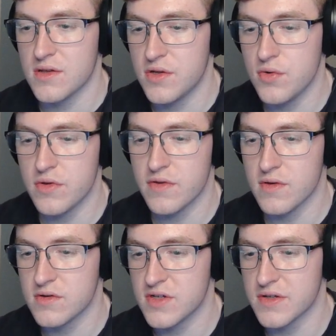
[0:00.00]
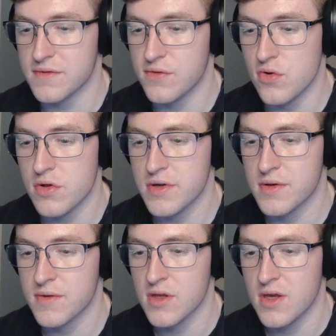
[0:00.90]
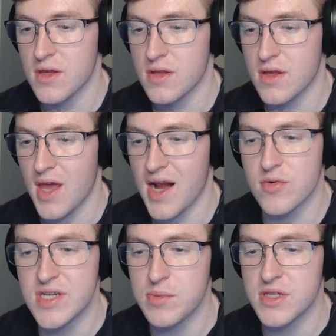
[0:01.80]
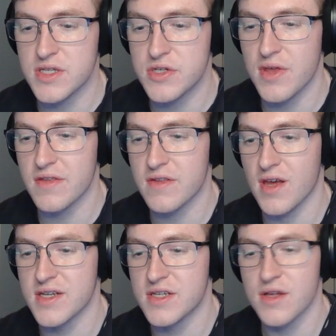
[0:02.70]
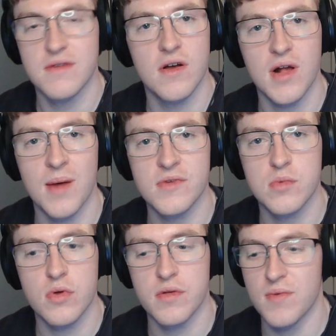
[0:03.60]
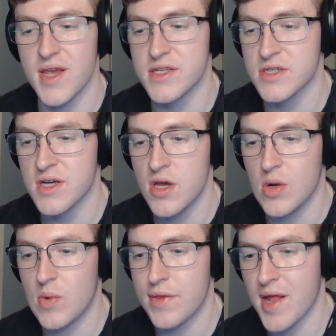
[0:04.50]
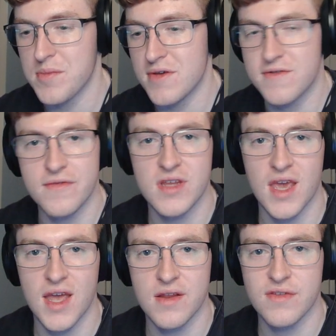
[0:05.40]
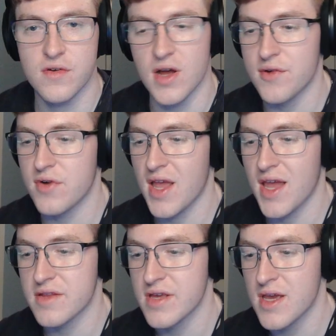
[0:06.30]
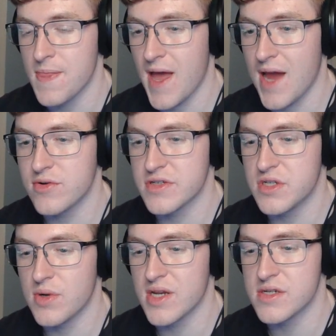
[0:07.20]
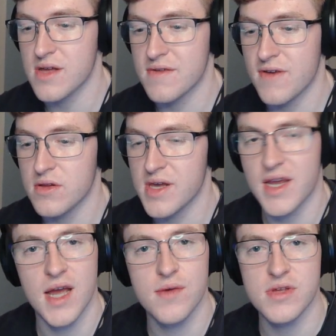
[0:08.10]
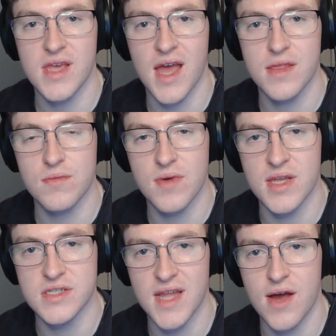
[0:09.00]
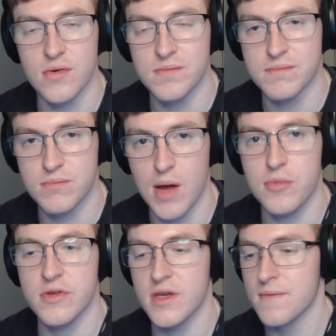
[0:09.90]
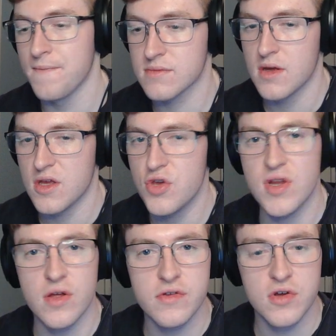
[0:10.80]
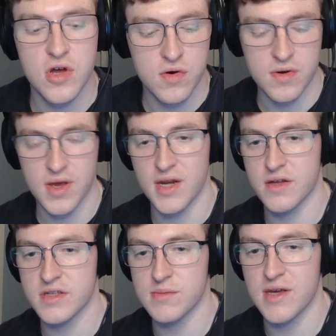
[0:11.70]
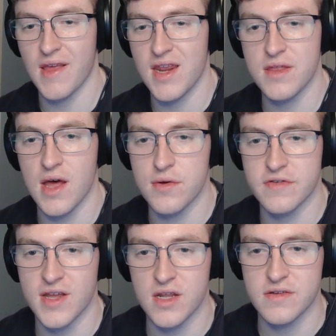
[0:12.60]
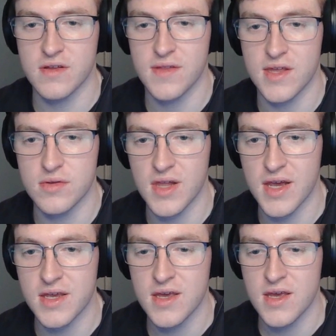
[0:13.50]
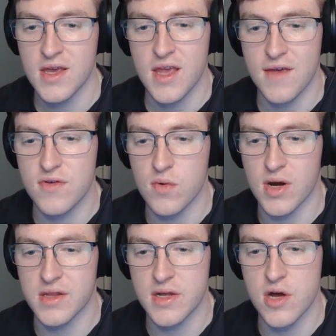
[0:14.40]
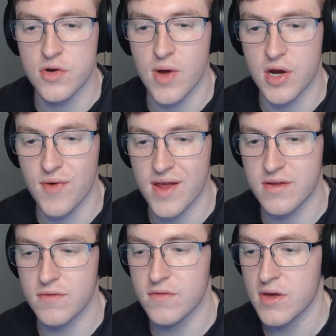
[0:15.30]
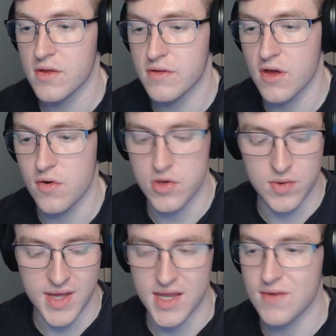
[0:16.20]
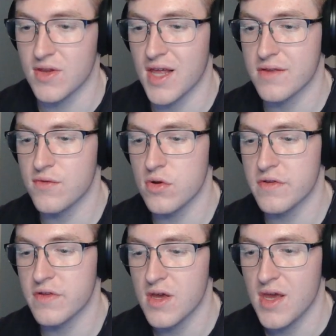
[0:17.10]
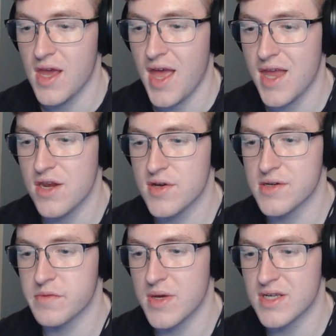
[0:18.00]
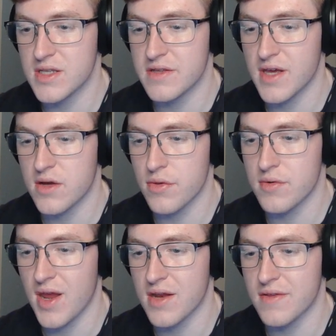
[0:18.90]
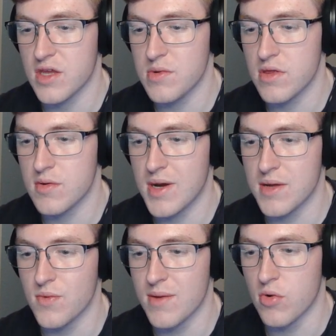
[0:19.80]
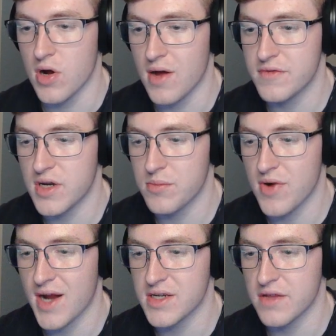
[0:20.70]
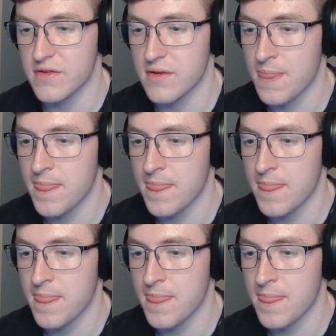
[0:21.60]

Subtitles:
2s, just a fold. And I would typically do this until I felt comfortable with the range, whether that be 50 hands or 100 hands. I would just do it until I felt like I really had the range down properly. You can also go and customize any of the other settings that you'd like. If you wanted to go to aggressive, so you would get even less folds, and you can just basically cycle through hands that you'd be 3-betting way more often in practice.